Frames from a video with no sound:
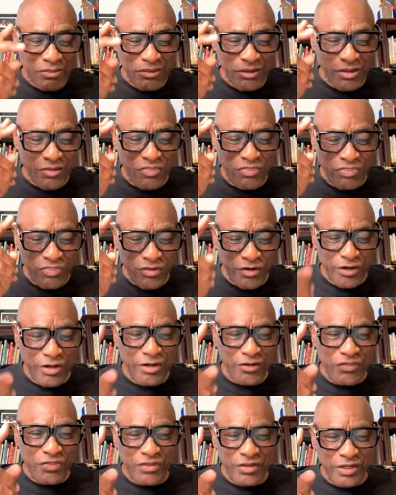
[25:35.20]
The
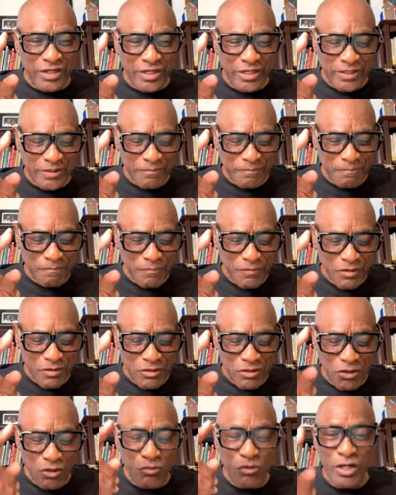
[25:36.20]
third thing
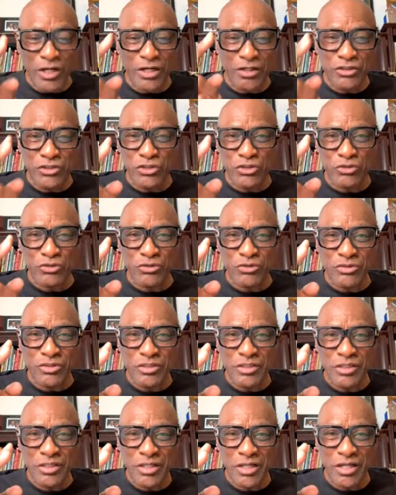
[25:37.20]
you want to do,
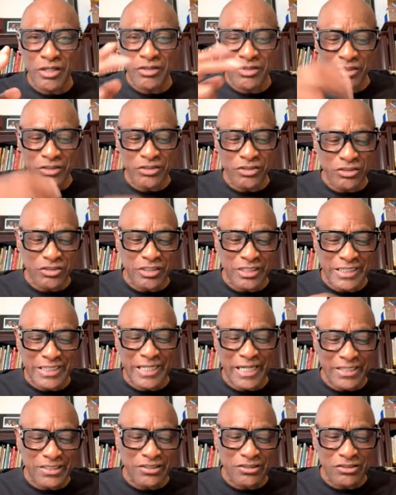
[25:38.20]
and this is
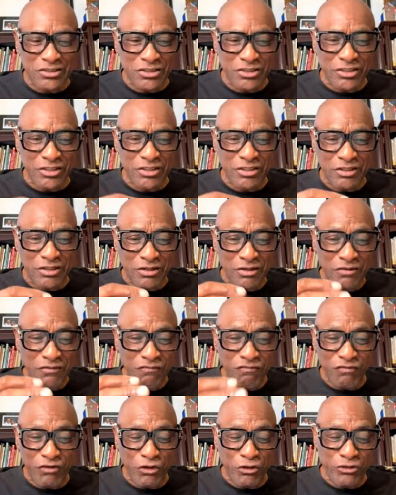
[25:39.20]
connected to the
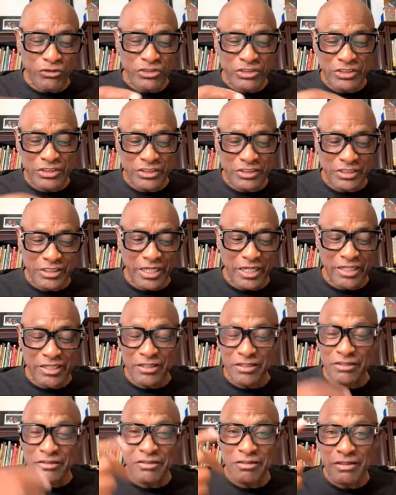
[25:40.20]
first,
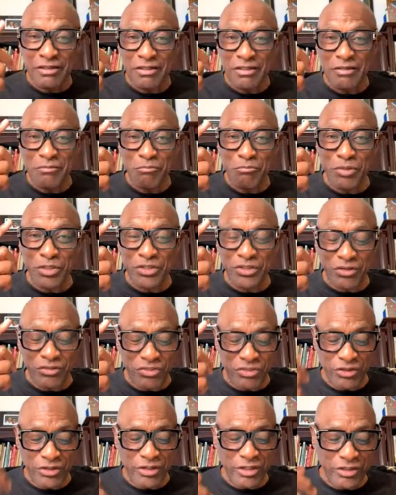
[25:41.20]
second, but the
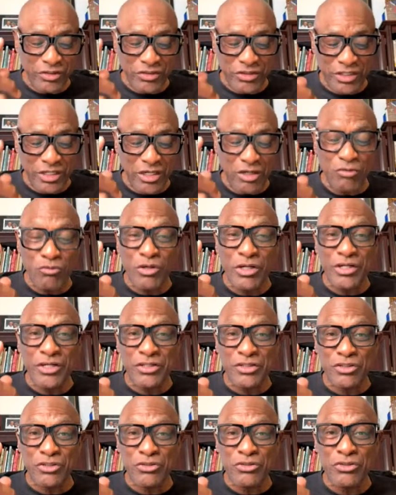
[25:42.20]
third thing you want
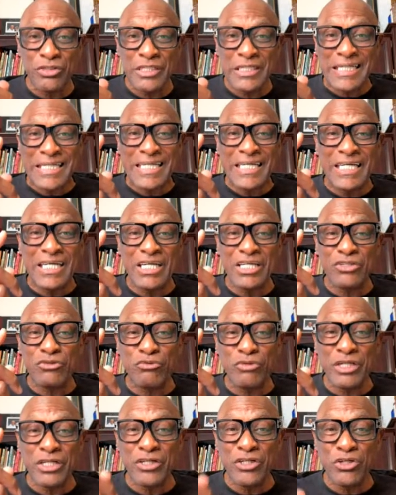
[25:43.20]
to do is
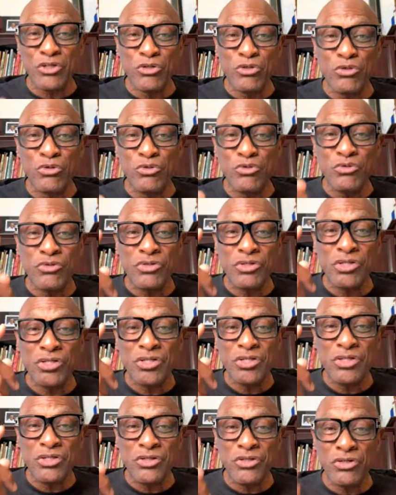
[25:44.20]
renew
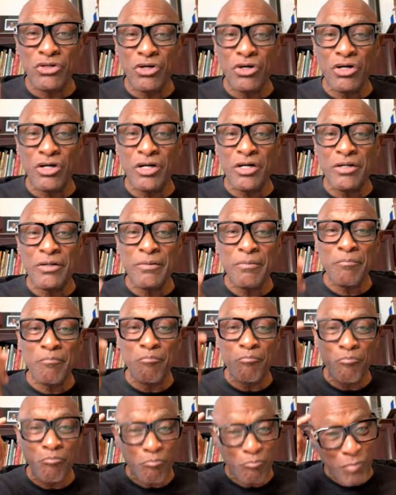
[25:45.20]
your
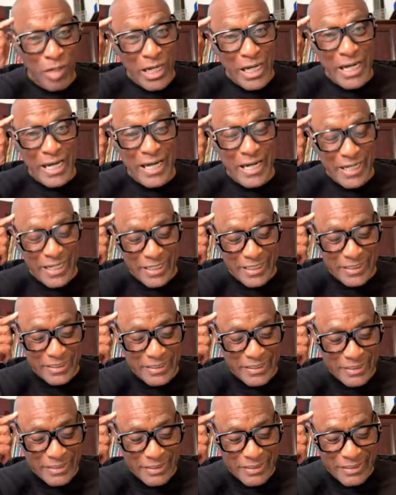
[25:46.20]
mind.
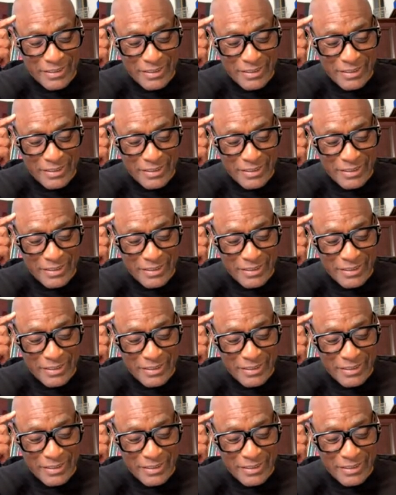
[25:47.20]
Hmm.